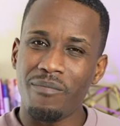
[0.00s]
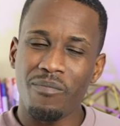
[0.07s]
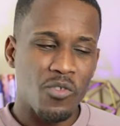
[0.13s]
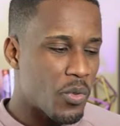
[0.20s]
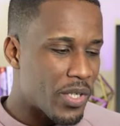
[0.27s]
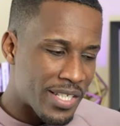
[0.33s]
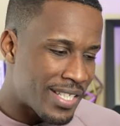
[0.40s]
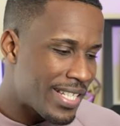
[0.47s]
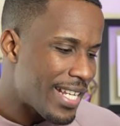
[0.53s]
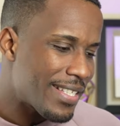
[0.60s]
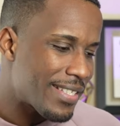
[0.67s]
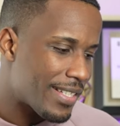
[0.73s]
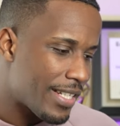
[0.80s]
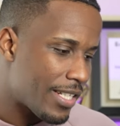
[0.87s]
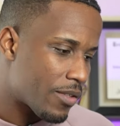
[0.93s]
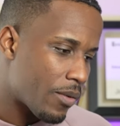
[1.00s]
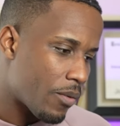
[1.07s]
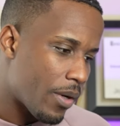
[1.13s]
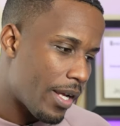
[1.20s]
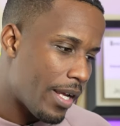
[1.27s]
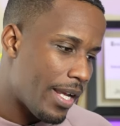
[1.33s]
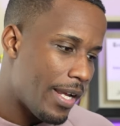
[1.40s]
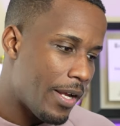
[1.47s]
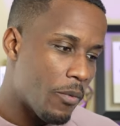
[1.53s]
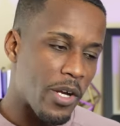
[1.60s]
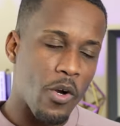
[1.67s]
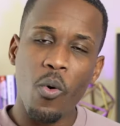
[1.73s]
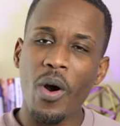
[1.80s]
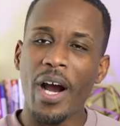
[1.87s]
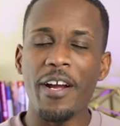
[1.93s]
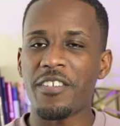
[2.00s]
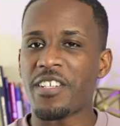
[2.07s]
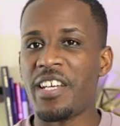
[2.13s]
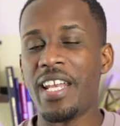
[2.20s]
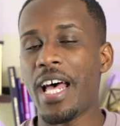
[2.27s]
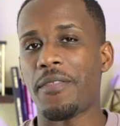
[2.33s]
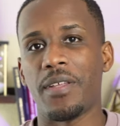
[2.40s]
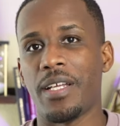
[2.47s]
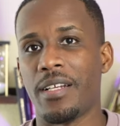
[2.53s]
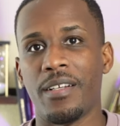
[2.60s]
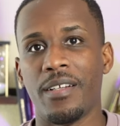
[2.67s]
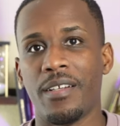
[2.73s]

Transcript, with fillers: to exist is, it requires nothing.